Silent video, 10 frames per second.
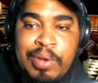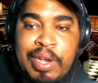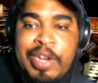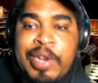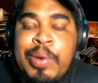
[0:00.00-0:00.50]
I
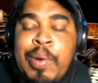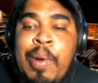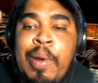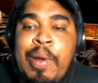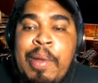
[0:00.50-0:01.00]
hear you.
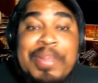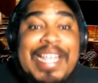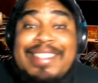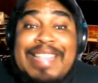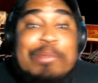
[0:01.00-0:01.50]
But
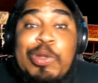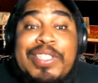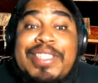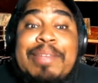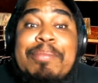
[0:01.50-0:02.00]
that's them
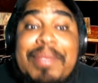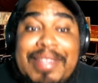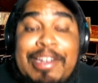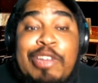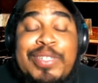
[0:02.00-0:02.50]
losing to
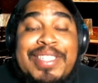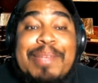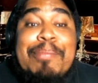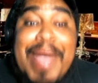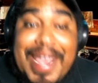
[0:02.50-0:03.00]
they're losing to
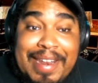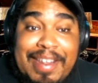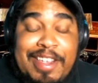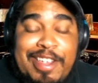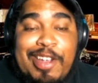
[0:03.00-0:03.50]
men.
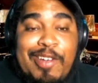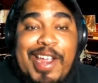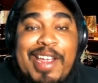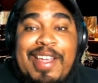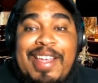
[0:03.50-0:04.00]
All
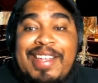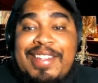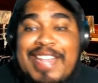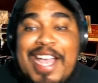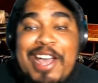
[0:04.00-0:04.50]
right.
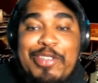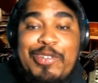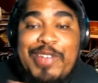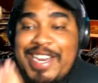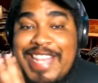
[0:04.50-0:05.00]
Now they're
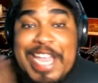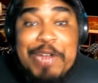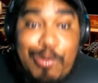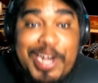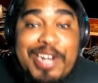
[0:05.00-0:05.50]
in their
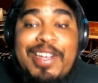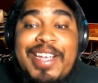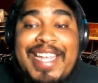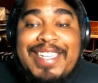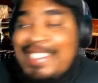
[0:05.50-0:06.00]
arena
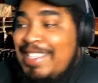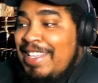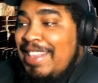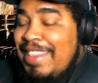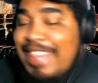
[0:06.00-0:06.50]
against
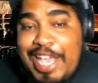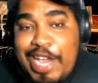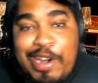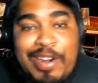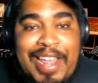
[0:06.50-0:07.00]

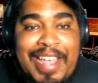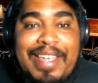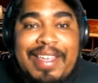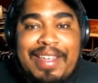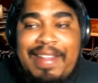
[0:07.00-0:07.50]
their
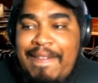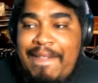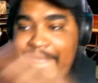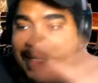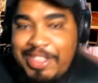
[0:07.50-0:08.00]
like
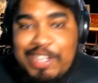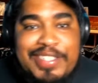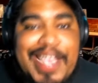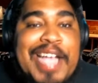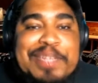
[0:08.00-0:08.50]
their
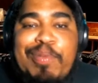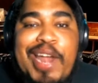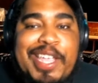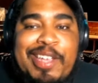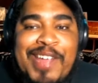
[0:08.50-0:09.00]
tax
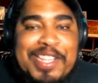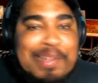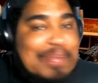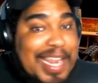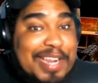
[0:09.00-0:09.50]
bracket, right? They're
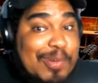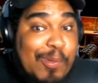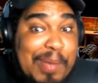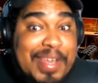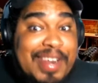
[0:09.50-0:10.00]
battling the
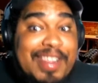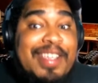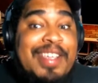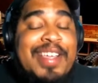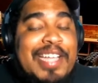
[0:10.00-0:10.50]
women.
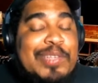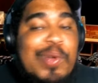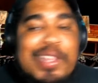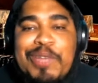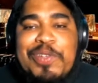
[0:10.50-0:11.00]
It's
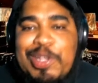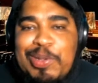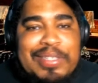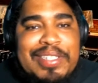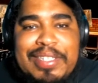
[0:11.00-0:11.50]
one thing when you're
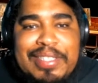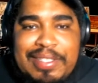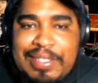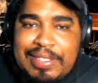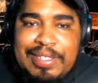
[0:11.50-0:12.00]
losing to,
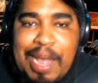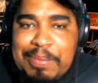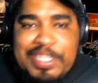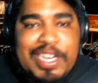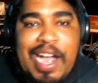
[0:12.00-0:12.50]
to
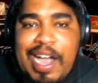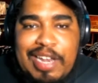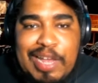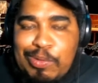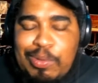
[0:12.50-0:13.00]
top tier, high
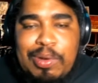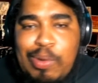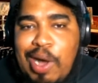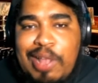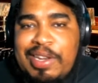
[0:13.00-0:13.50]
level
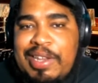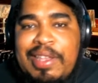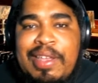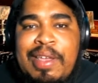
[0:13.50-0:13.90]
quality